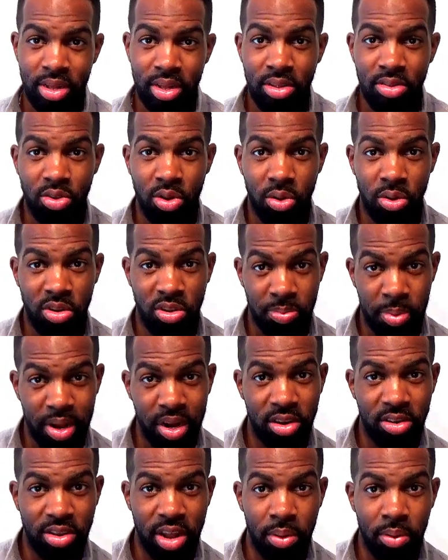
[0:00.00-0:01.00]
So in
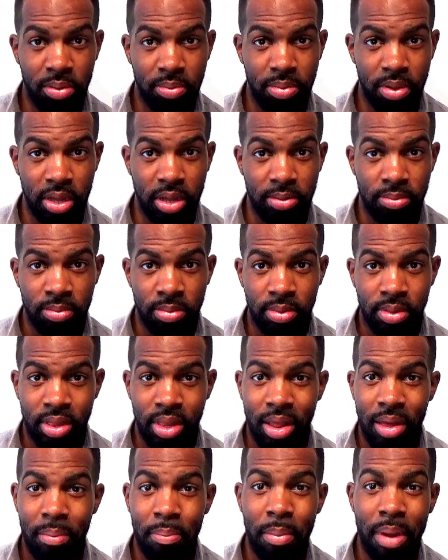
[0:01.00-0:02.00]
Spanish that would be
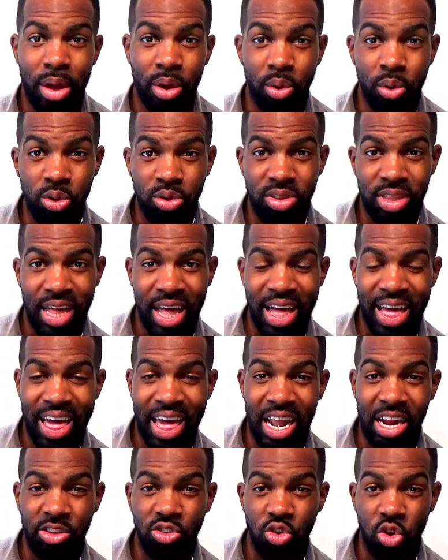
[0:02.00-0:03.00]
me gusta
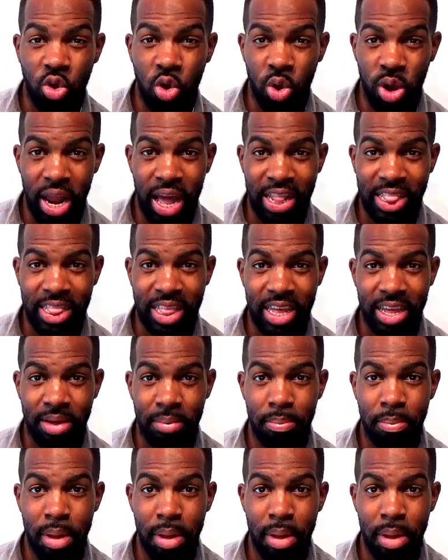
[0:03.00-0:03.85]
el chocolate,